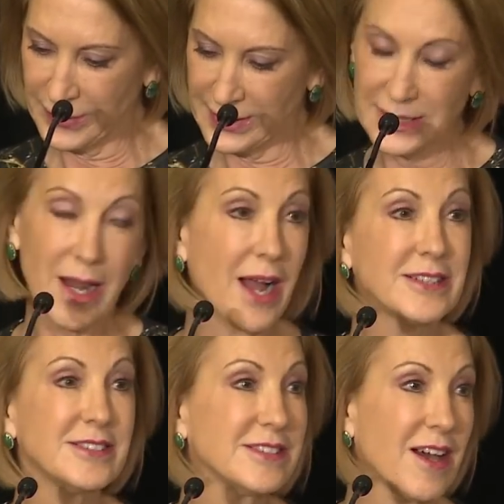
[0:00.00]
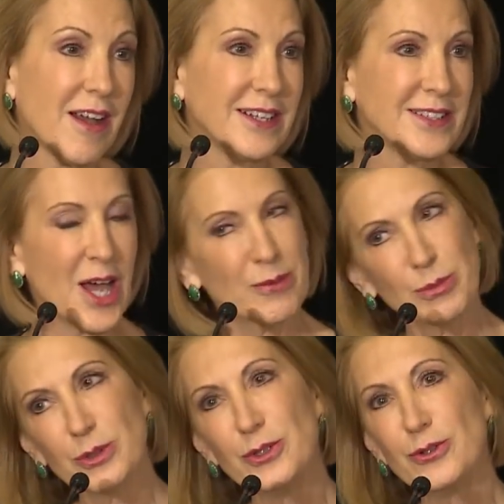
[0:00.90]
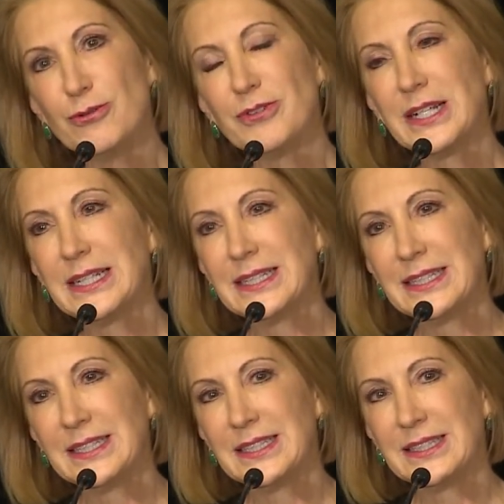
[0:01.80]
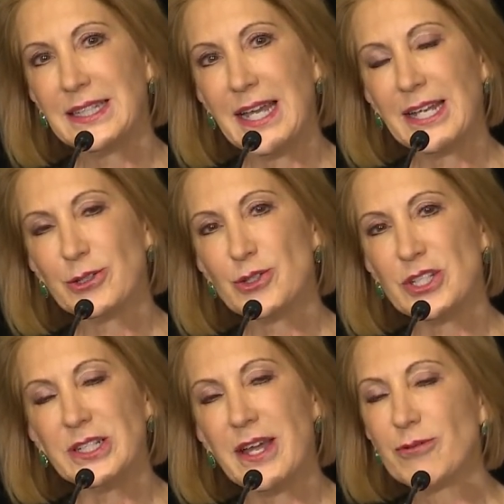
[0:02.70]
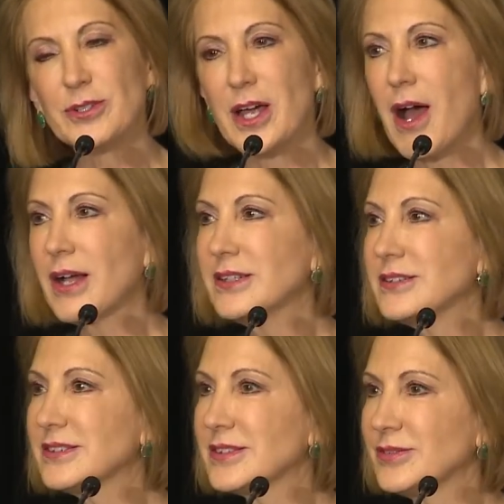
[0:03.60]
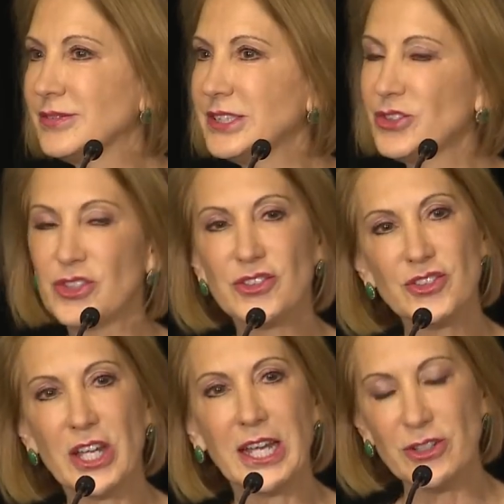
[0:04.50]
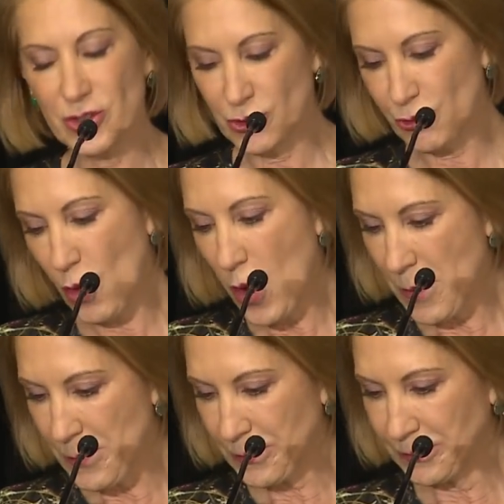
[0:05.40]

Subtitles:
Did Einstein not prove that energy never dies, it just changes form?